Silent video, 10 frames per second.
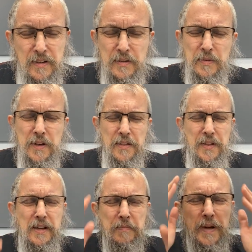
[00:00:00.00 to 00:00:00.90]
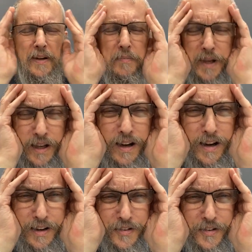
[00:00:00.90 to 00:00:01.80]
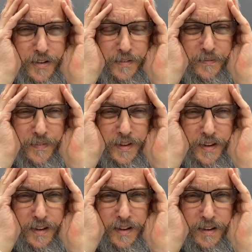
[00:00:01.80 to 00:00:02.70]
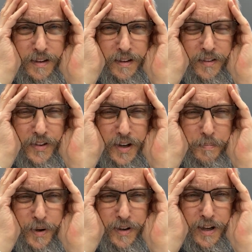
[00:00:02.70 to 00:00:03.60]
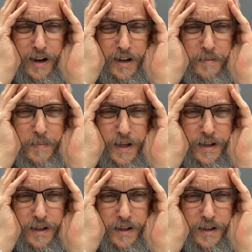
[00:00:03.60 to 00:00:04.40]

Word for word: And when I think about it, oh my gosh, I've got a part of God in me.